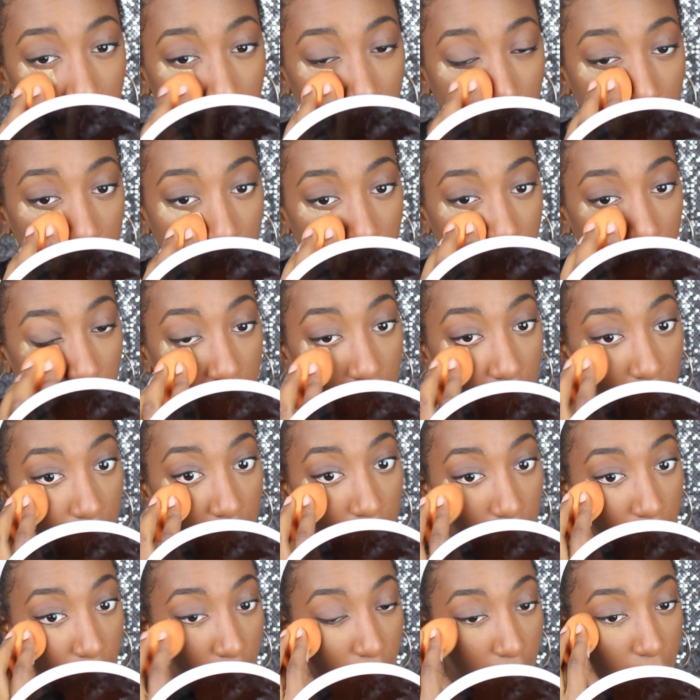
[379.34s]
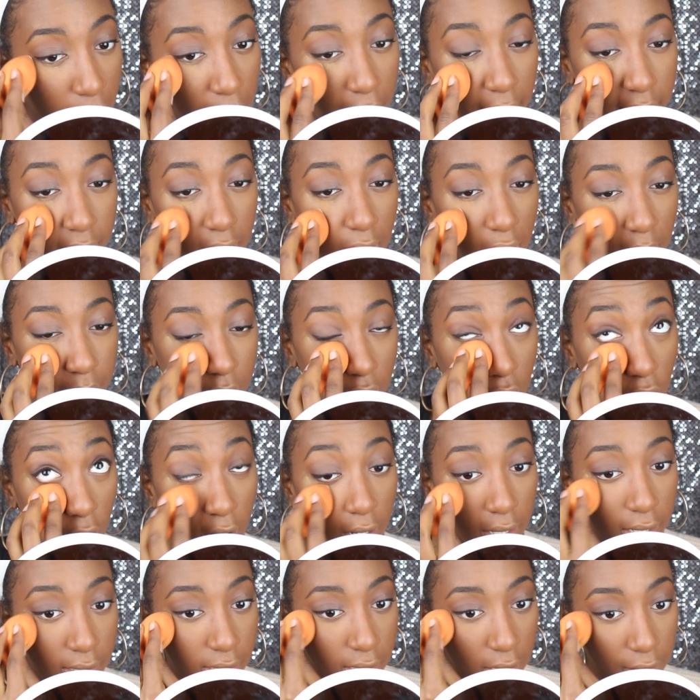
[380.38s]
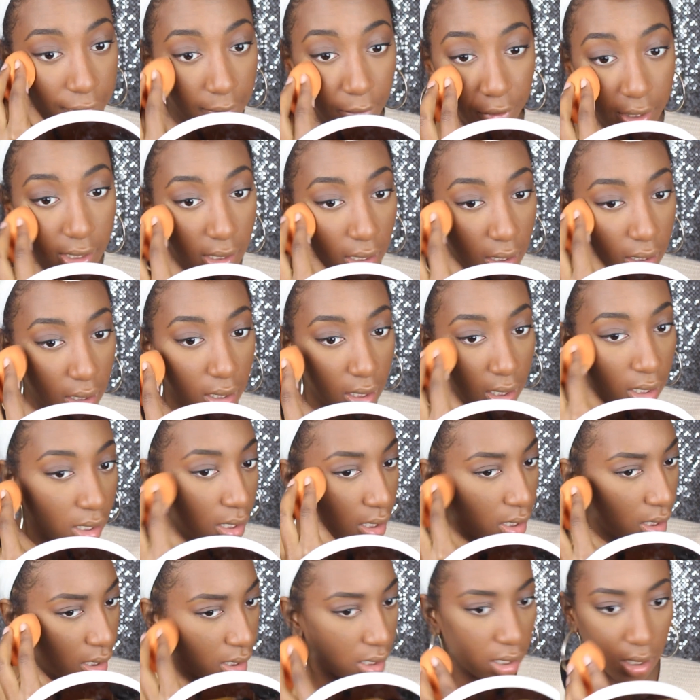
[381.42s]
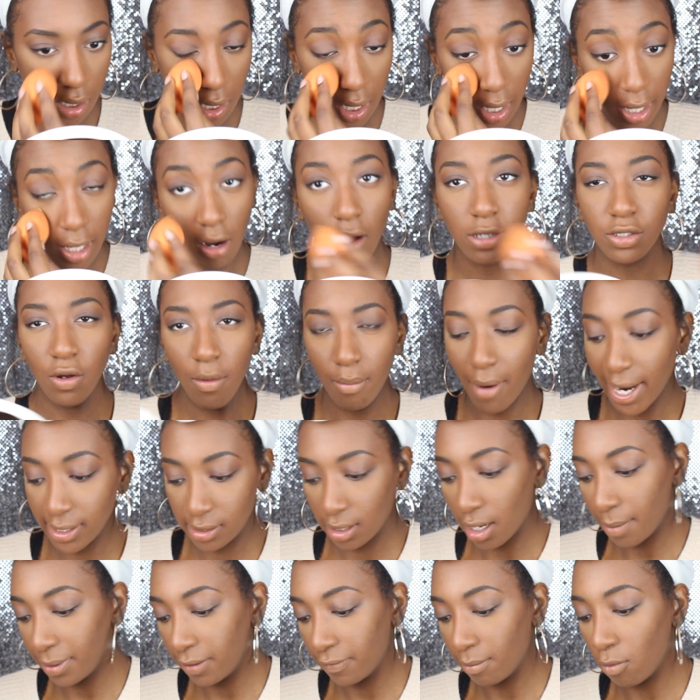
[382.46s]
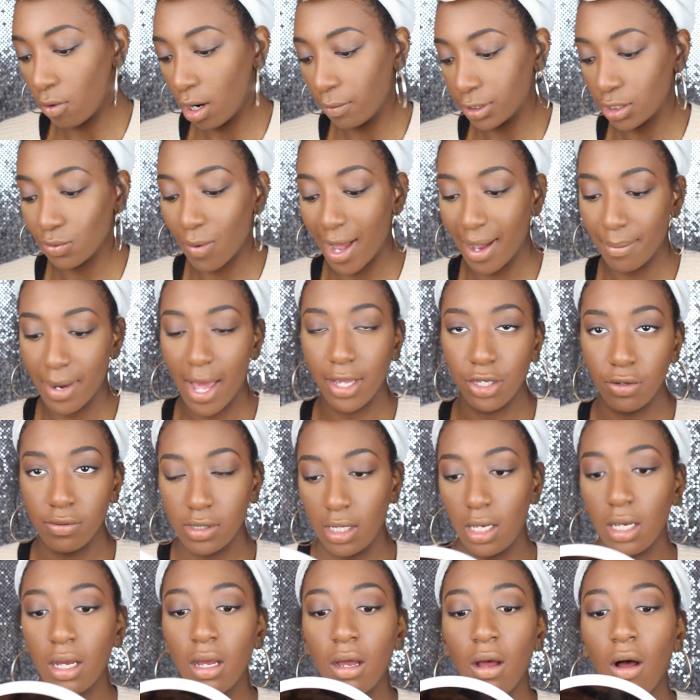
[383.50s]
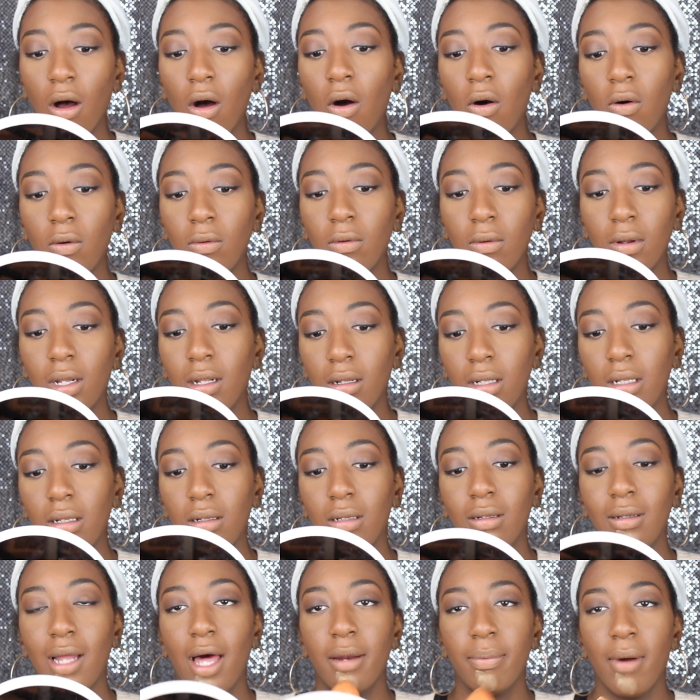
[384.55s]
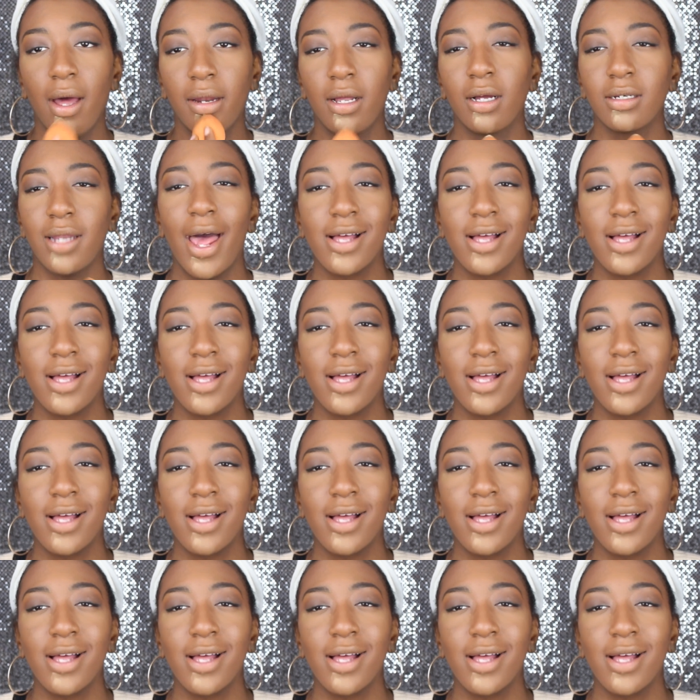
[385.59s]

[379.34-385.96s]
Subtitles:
and also brightens it up even more, which is why I'm not using a whole lot of product.